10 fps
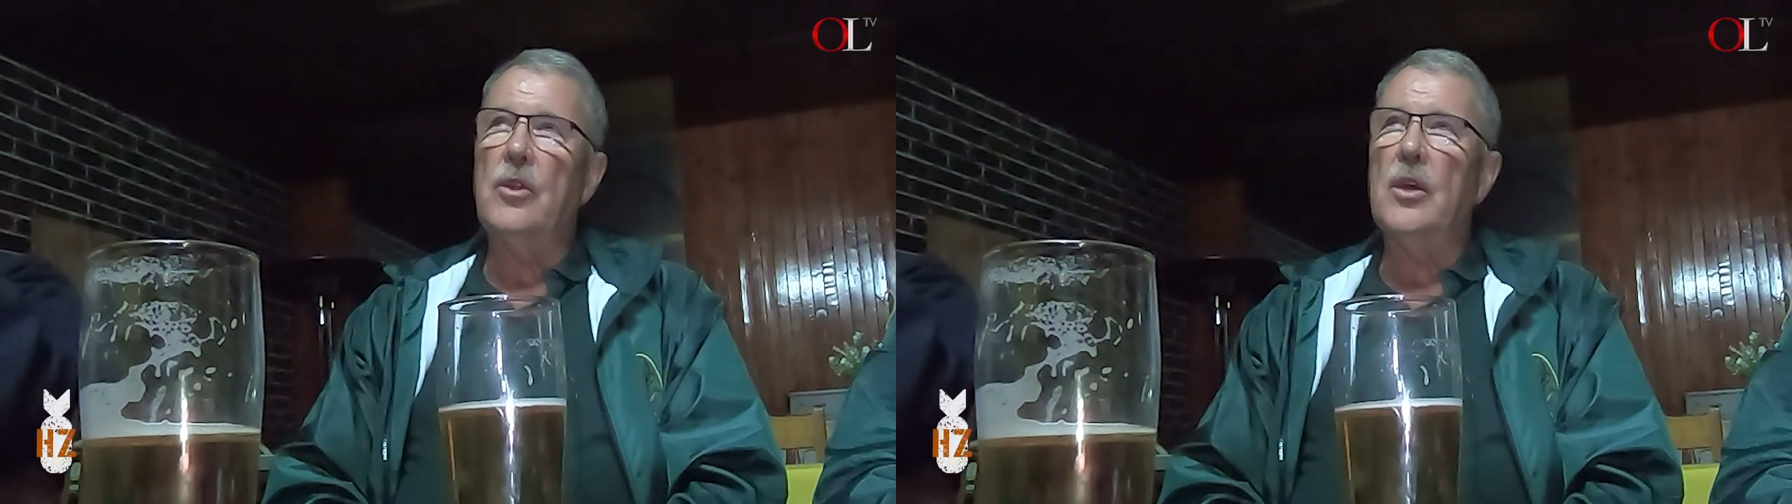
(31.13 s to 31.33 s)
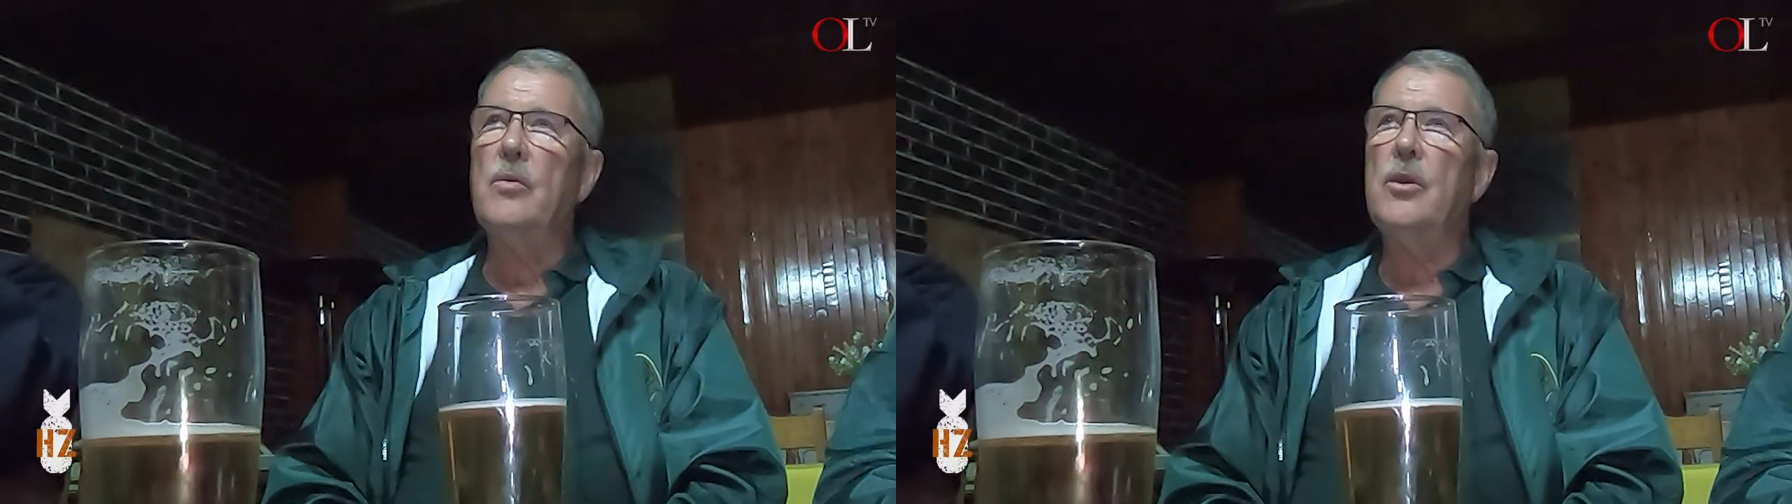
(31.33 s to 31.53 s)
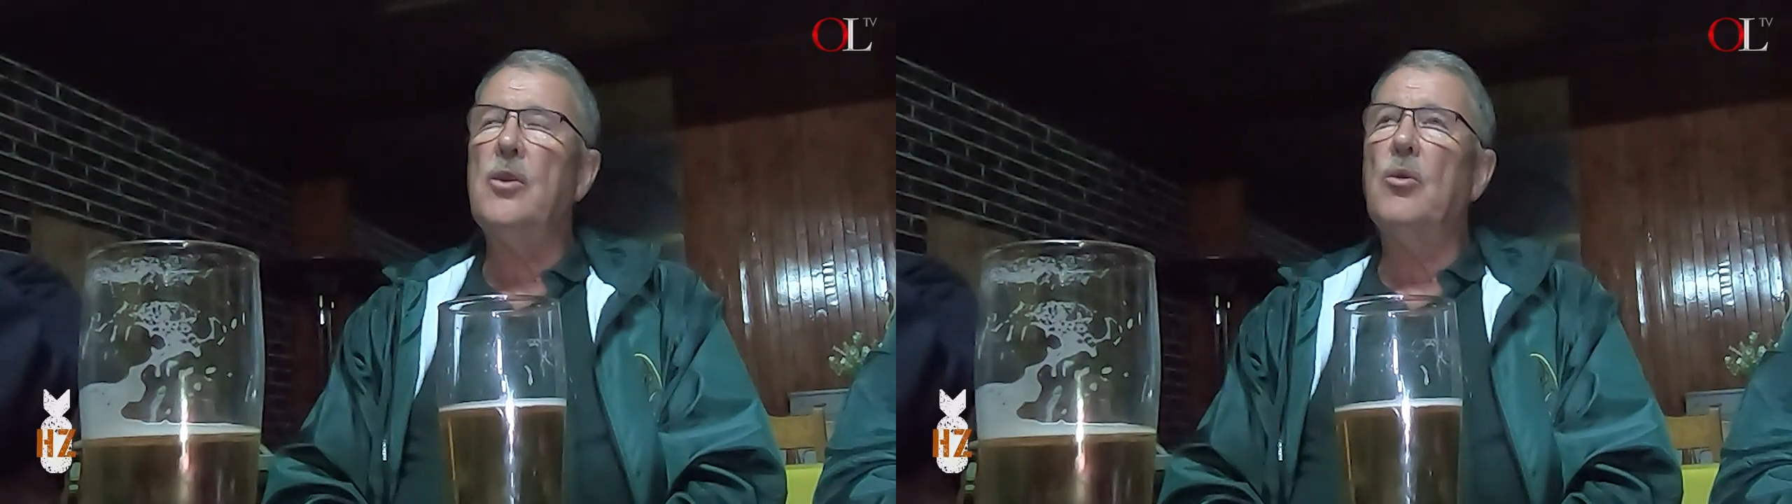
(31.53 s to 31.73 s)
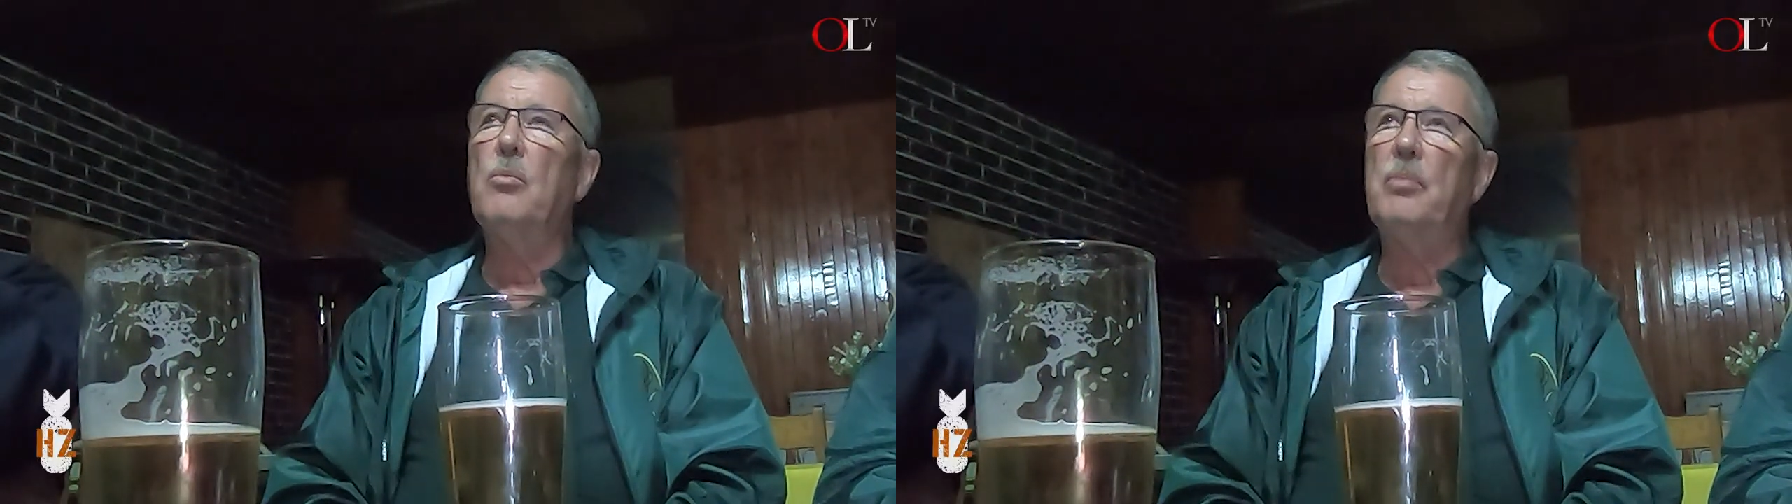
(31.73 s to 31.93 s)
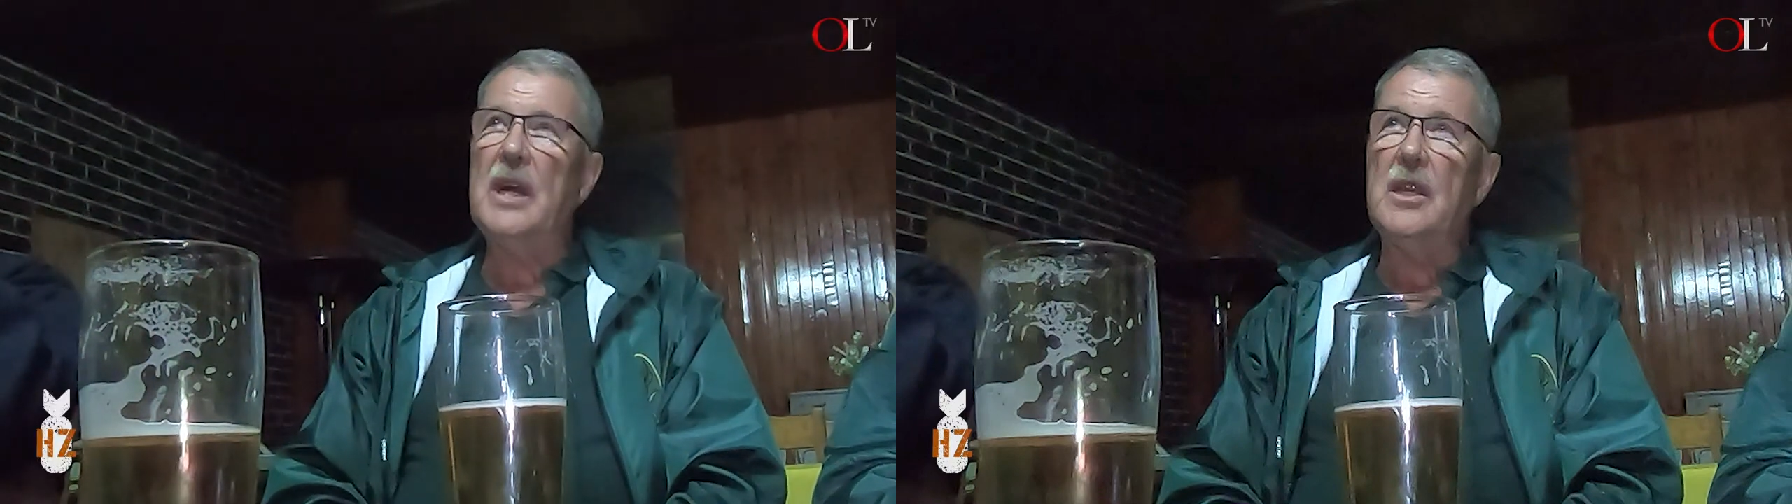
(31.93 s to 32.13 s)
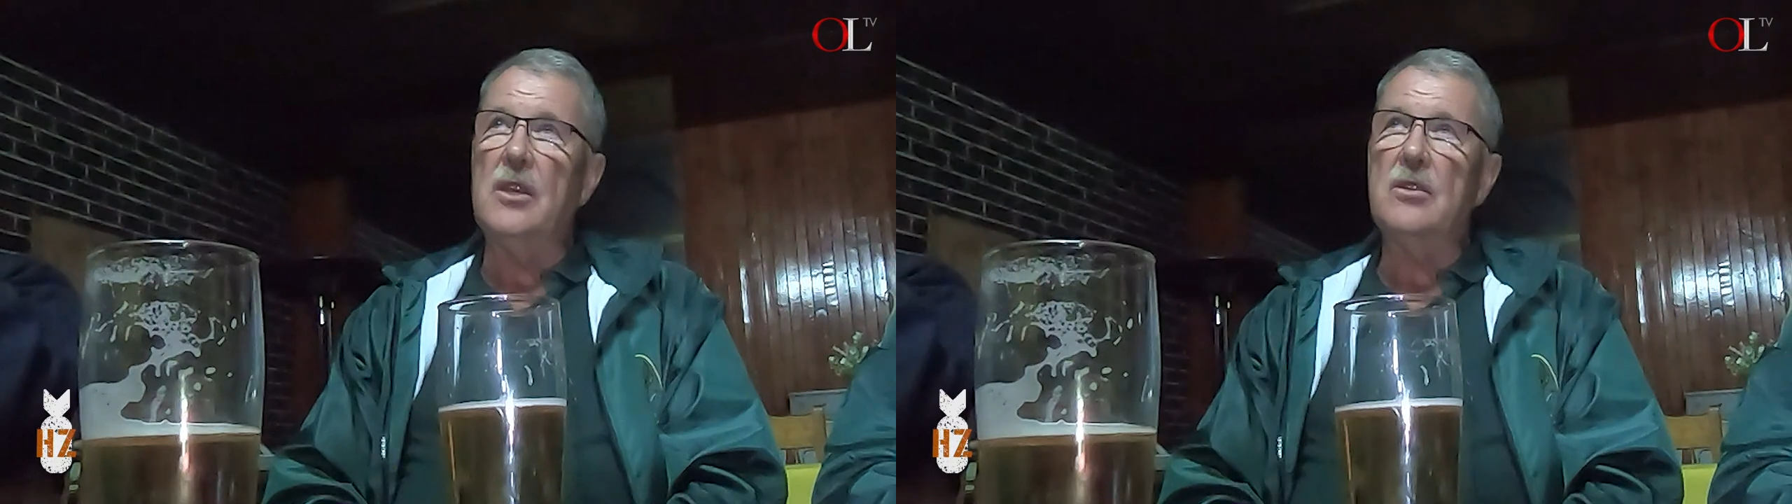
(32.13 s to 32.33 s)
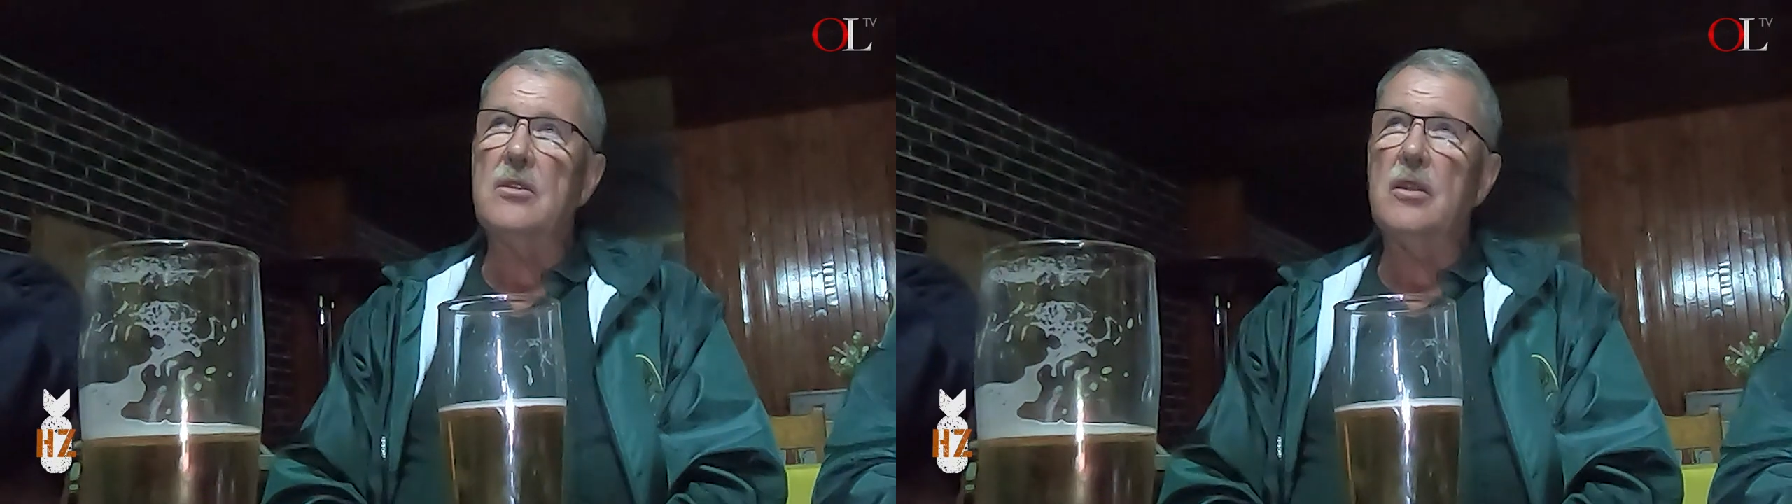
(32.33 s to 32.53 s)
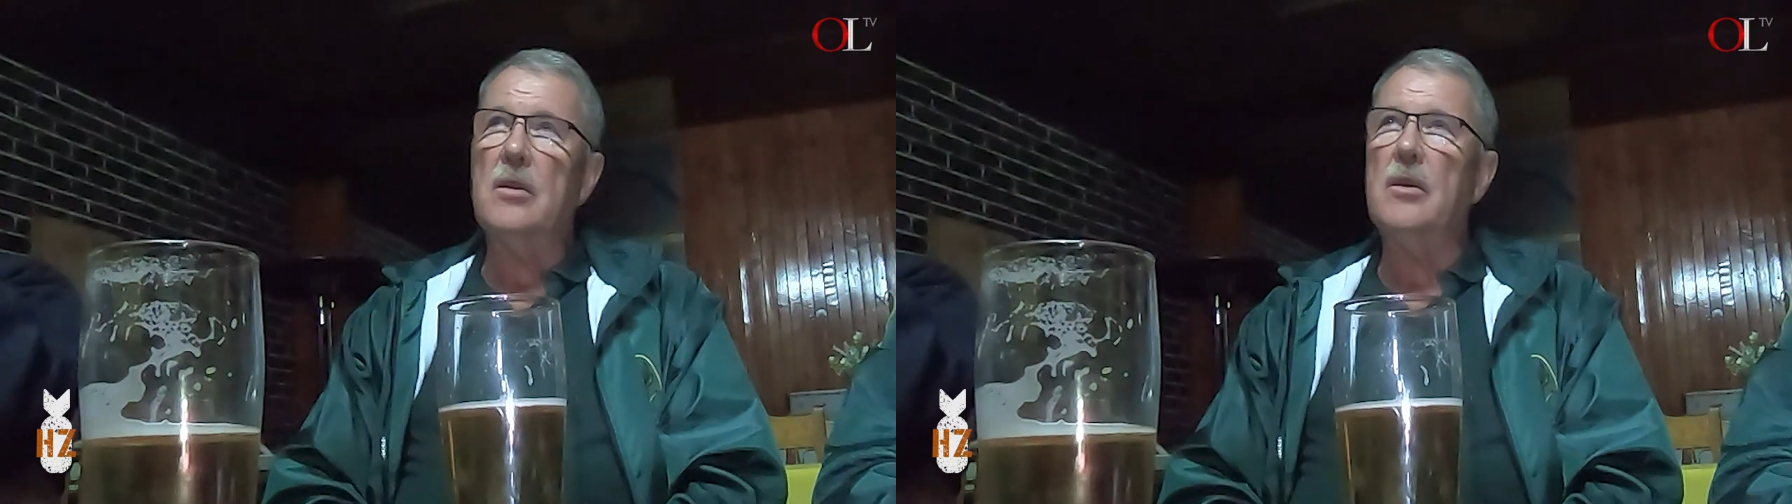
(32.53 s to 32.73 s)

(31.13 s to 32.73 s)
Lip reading: They were your buddies.